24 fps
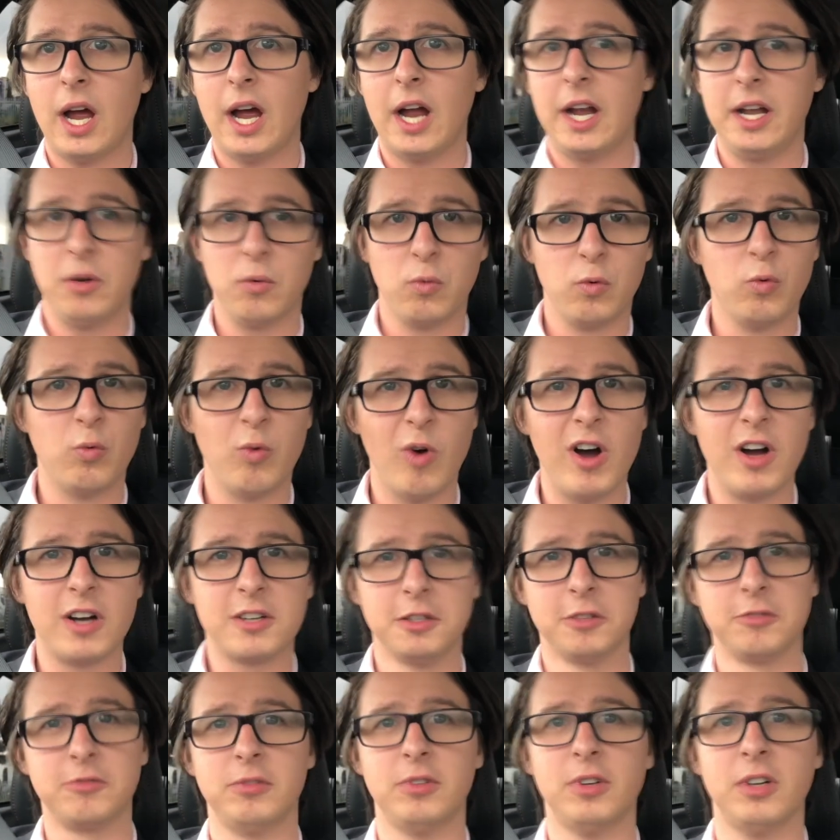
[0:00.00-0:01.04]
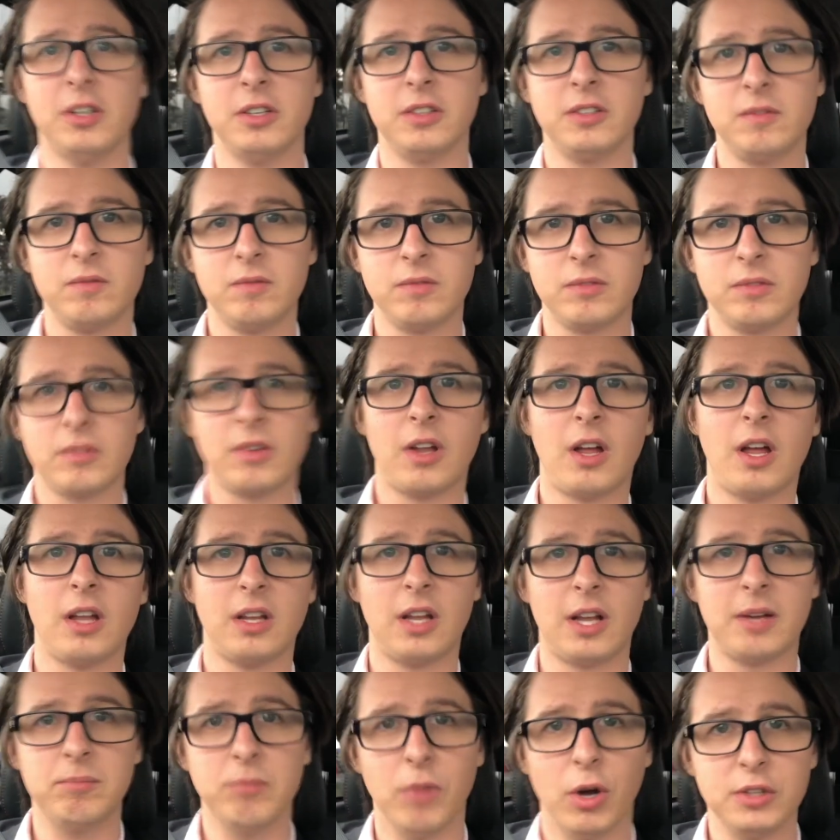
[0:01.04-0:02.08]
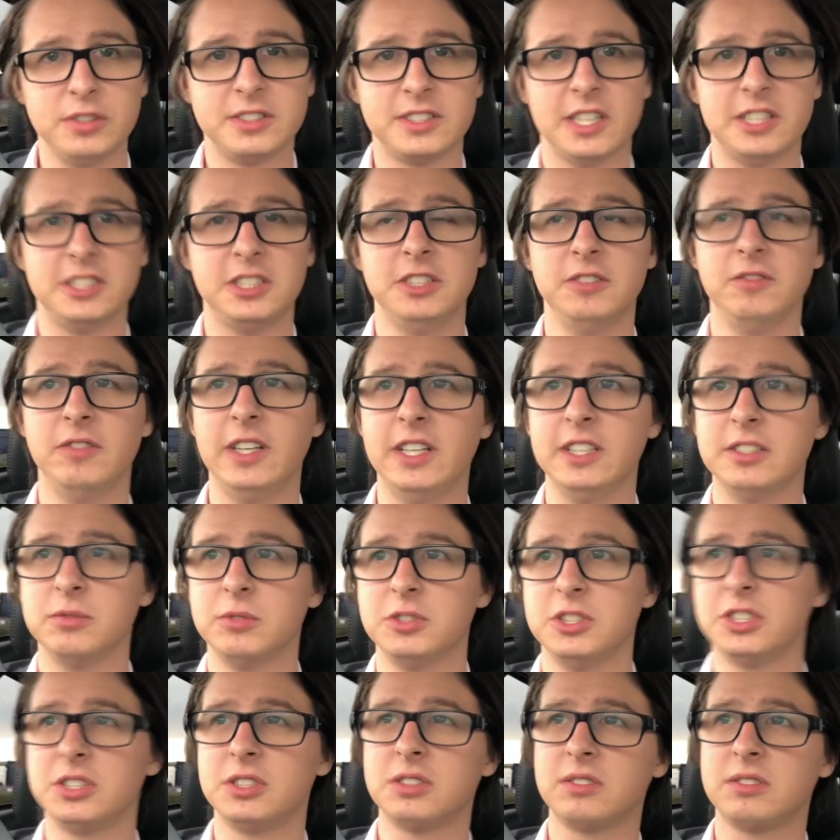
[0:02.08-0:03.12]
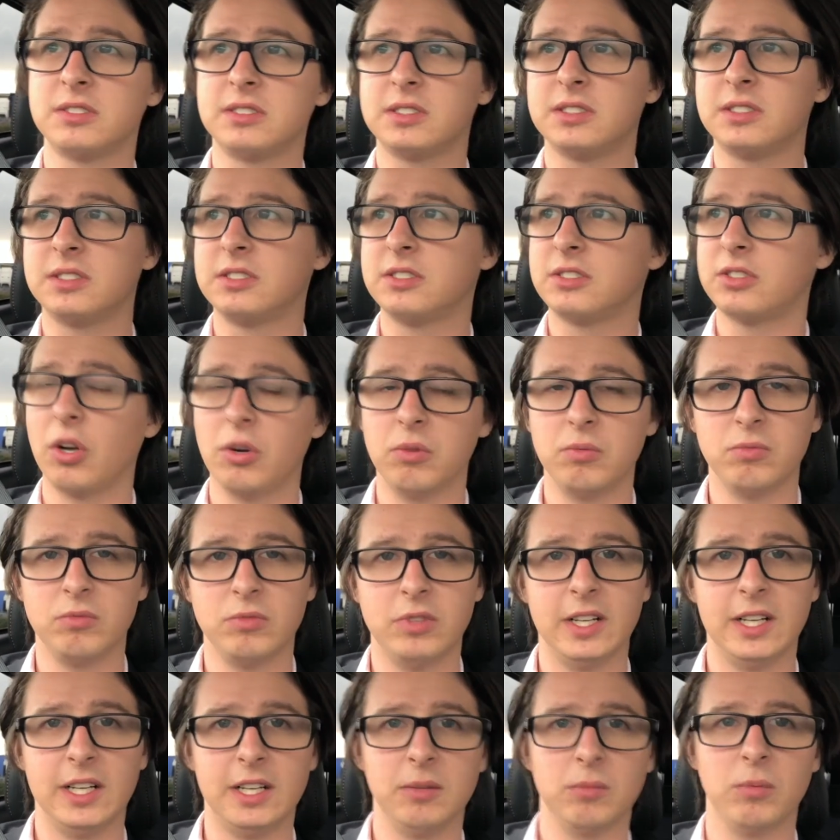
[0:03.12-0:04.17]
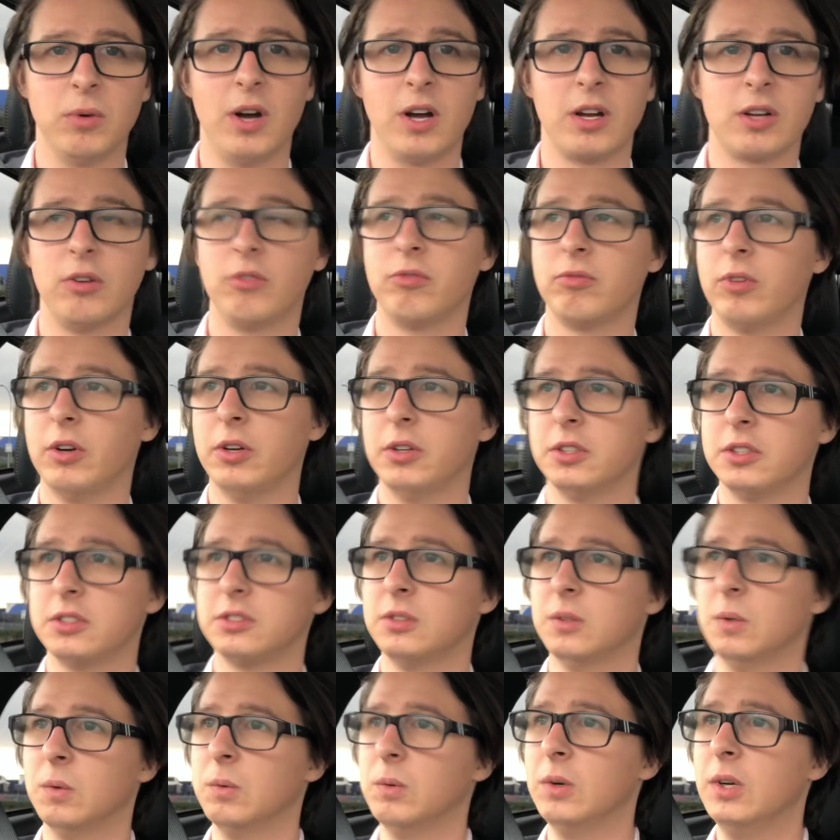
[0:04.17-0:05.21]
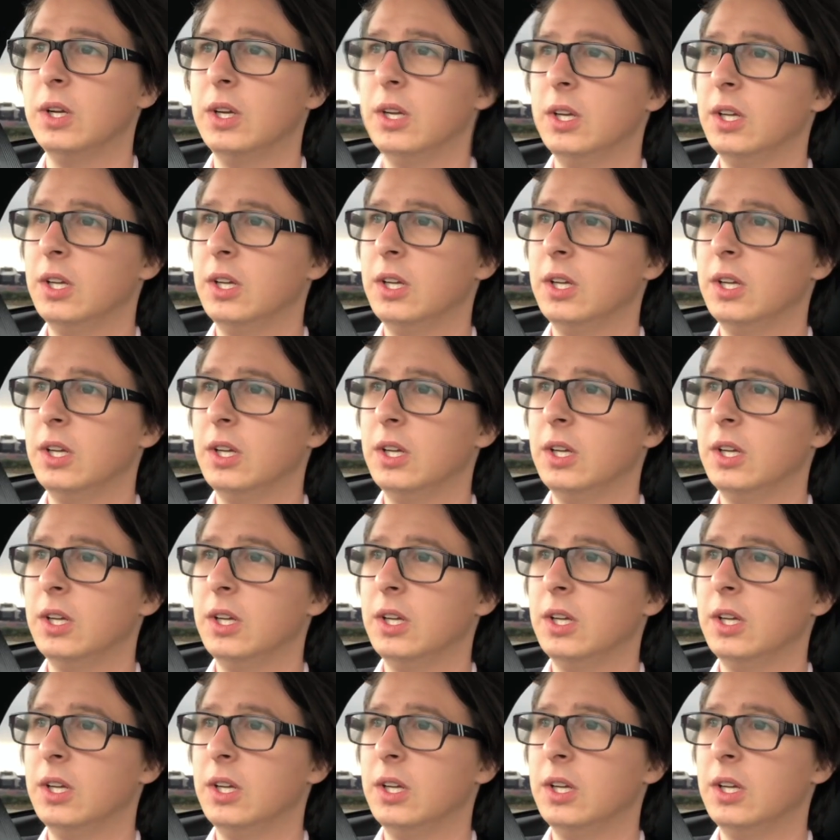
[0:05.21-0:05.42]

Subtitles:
and it will work off-road, unlike most SUVs which don't really work off-road at all.